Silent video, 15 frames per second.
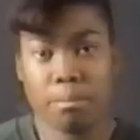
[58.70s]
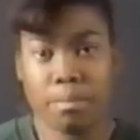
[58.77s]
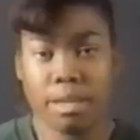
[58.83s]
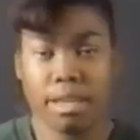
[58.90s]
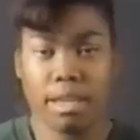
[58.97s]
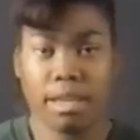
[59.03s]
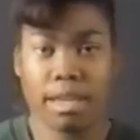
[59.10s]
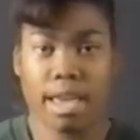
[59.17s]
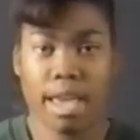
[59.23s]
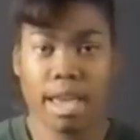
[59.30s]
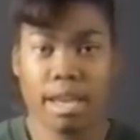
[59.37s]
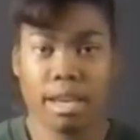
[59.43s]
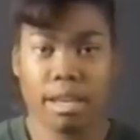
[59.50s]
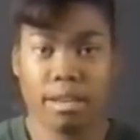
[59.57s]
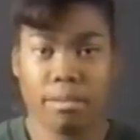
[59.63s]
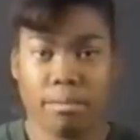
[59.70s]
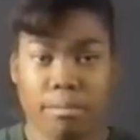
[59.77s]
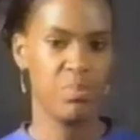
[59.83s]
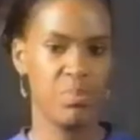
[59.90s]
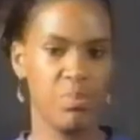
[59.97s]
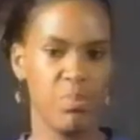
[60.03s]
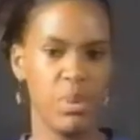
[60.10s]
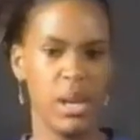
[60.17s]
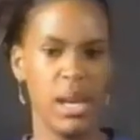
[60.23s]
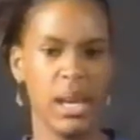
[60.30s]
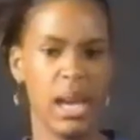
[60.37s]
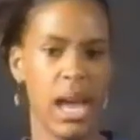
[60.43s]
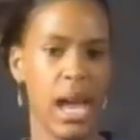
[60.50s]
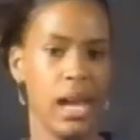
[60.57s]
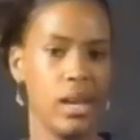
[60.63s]
Being hated.
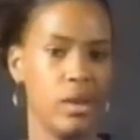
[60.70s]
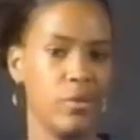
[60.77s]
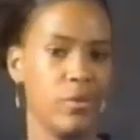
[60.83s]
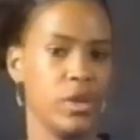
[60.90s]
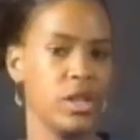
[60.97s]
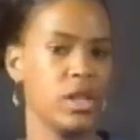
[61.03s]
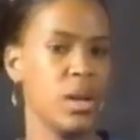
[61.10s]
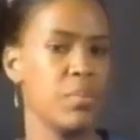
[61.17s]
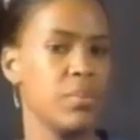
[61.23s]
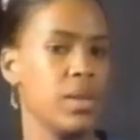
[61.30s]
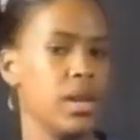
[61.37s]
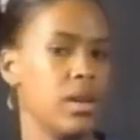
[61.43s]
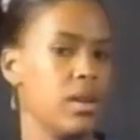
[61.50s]
Being hated for something.